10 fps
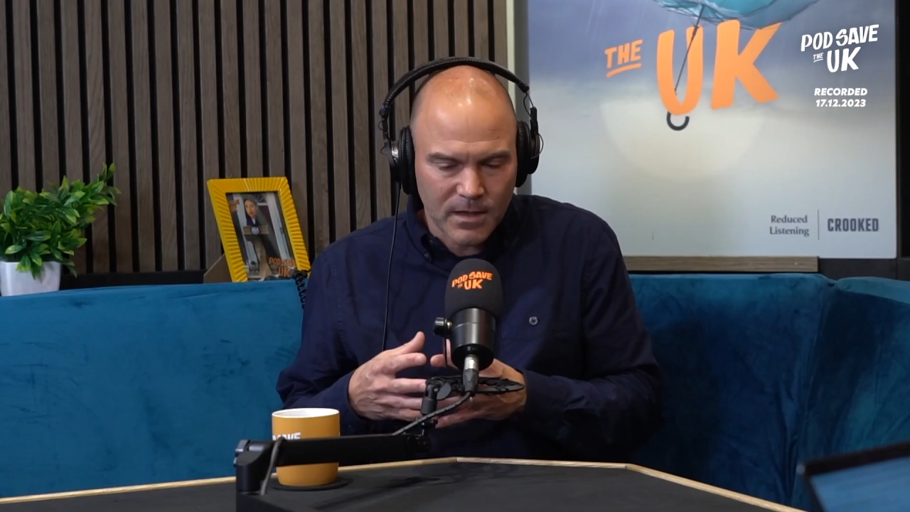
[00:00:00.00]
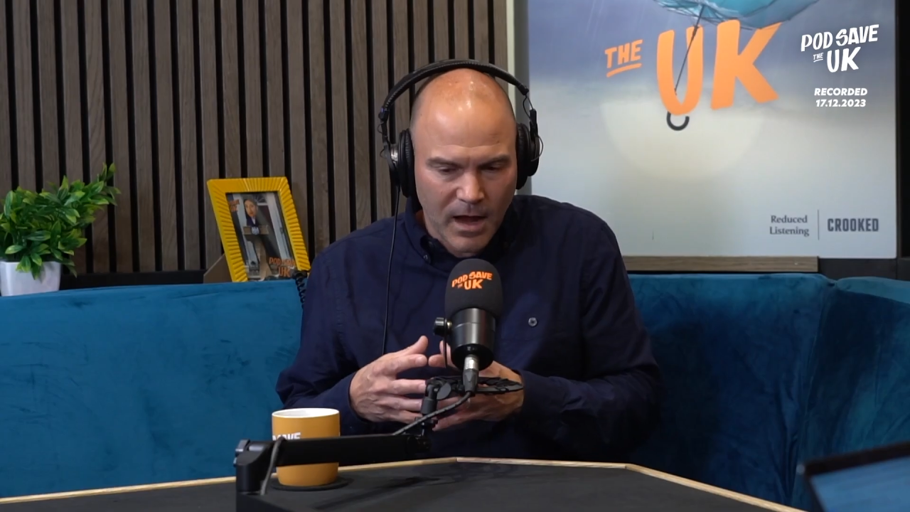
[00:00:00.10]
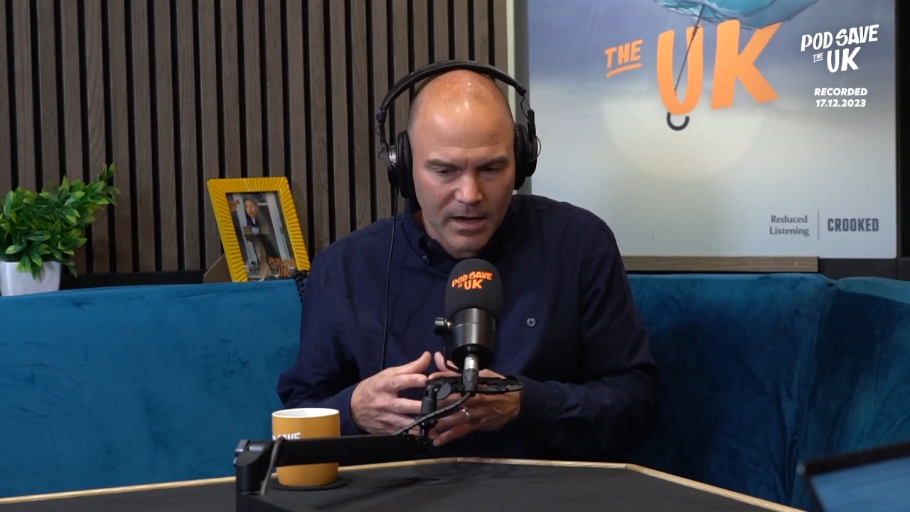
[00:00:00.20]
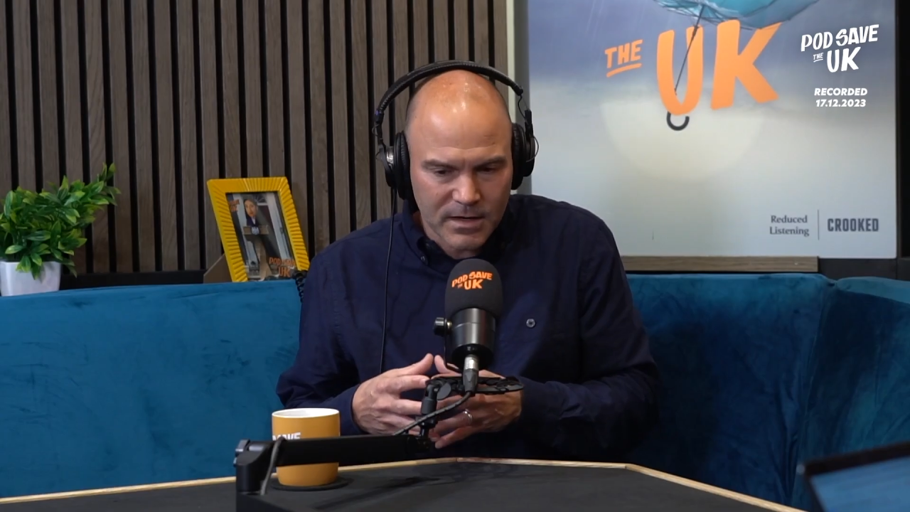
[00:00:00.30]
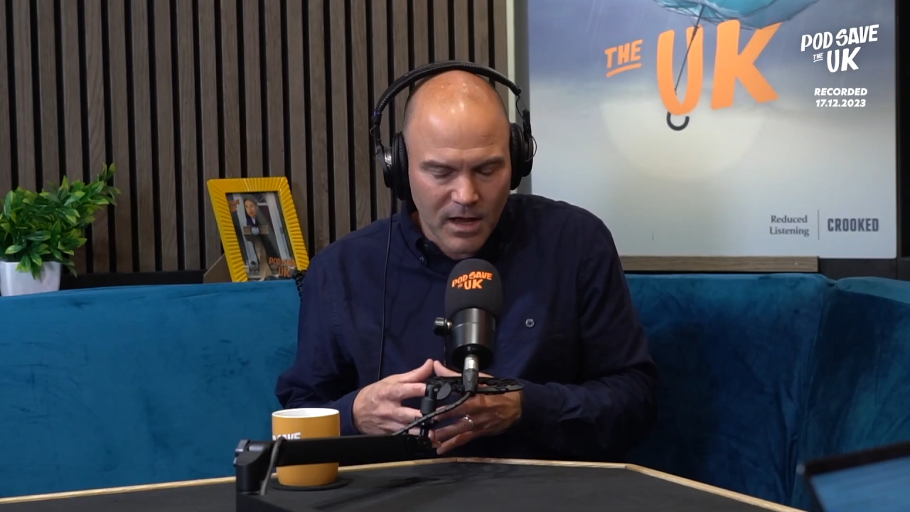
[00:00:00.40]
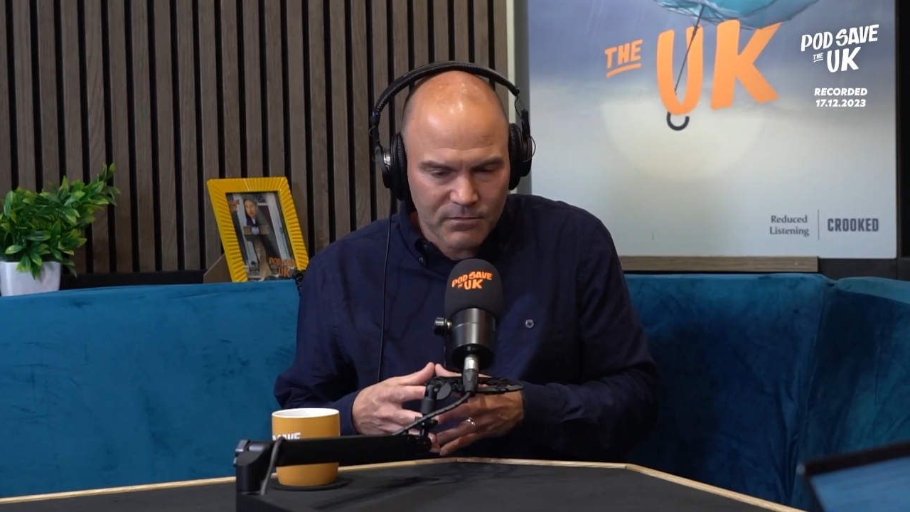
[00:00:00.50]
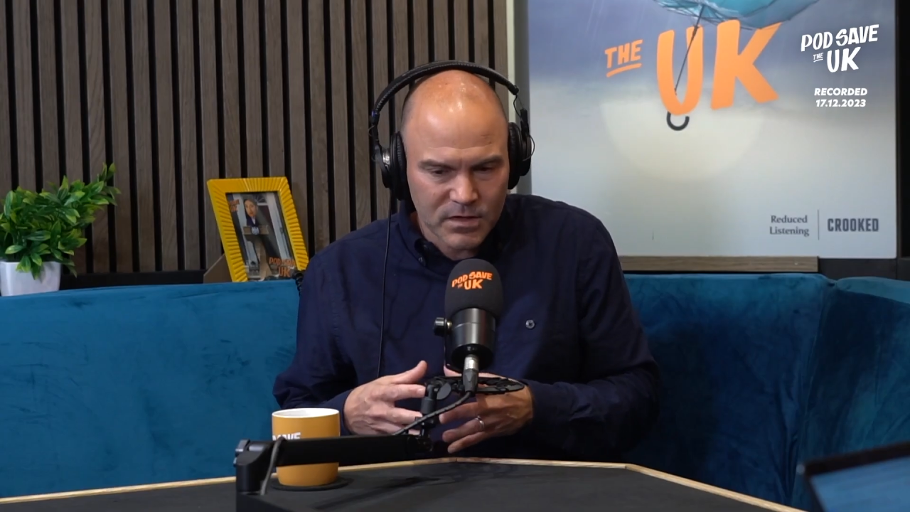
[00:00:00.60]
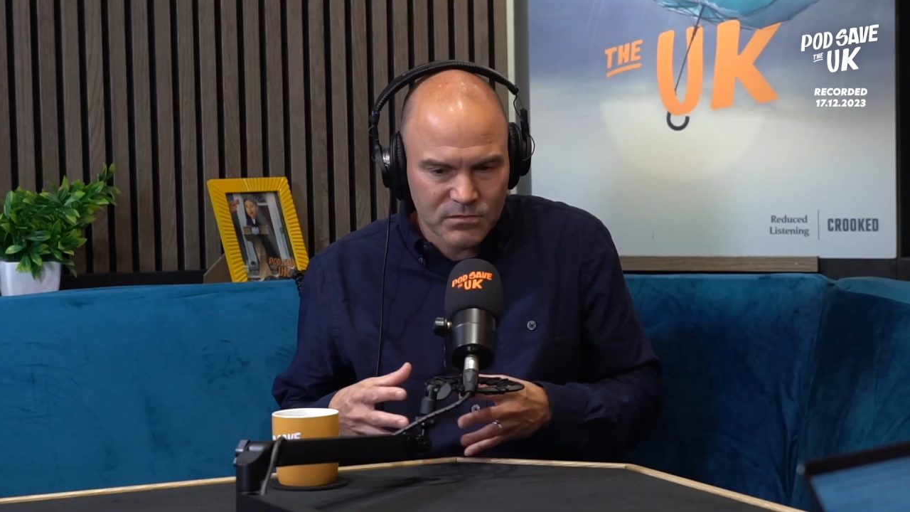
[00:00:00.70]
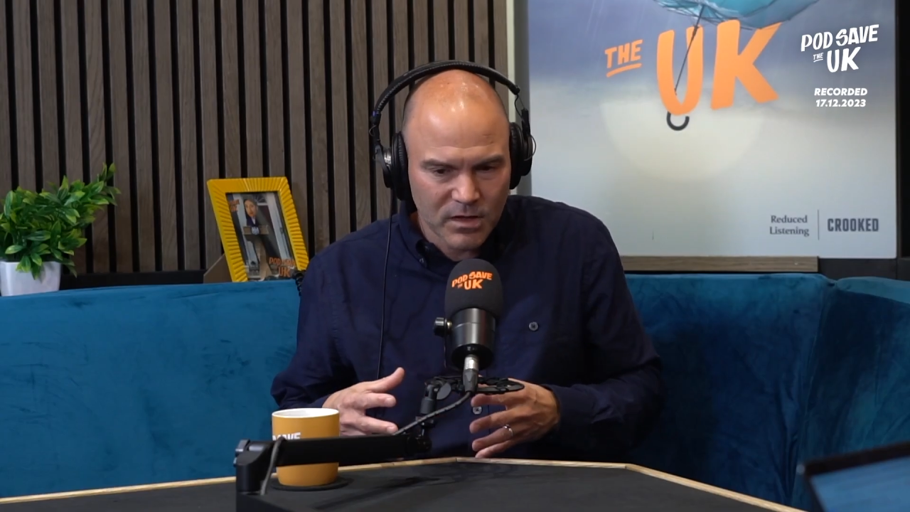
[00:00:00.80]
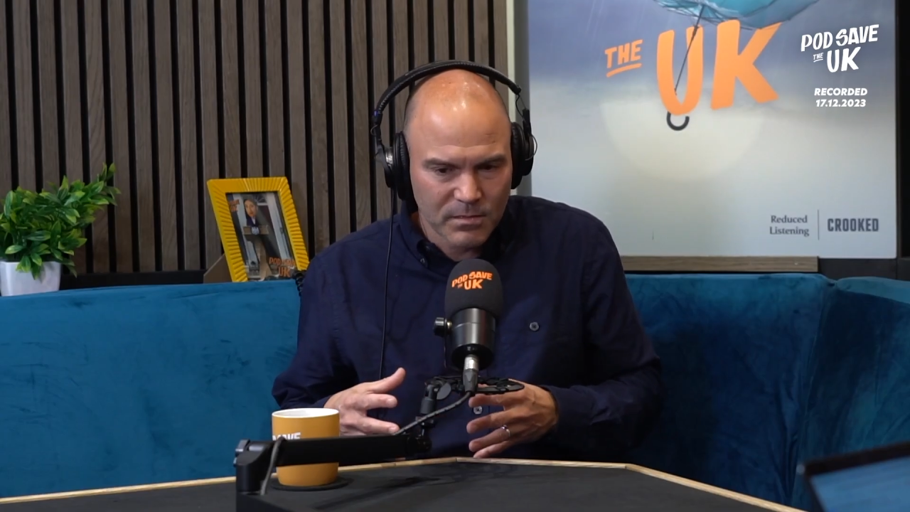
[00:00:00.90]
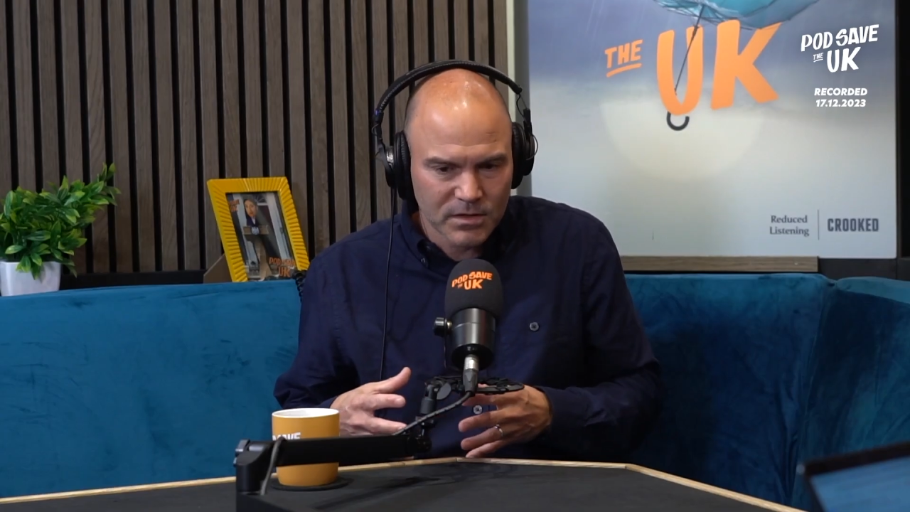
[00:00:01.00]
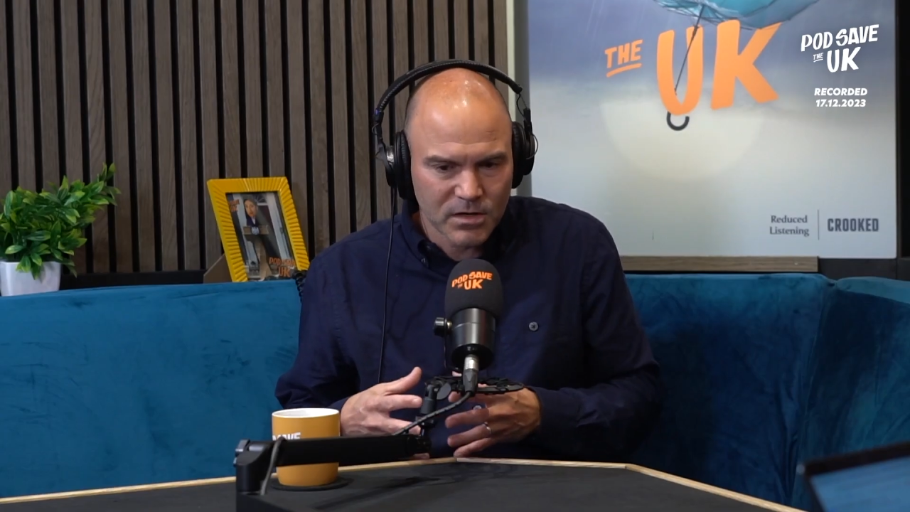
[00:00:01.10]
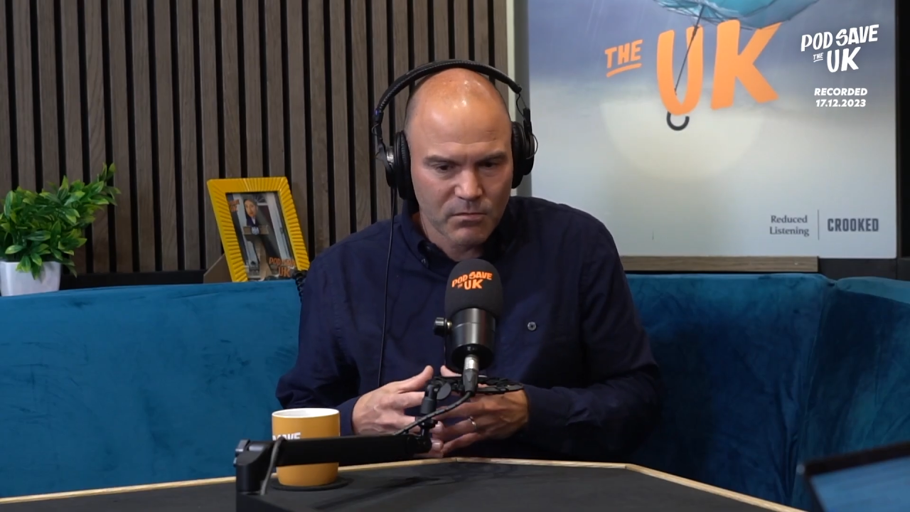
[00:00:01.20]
the IDF, the Israeli military,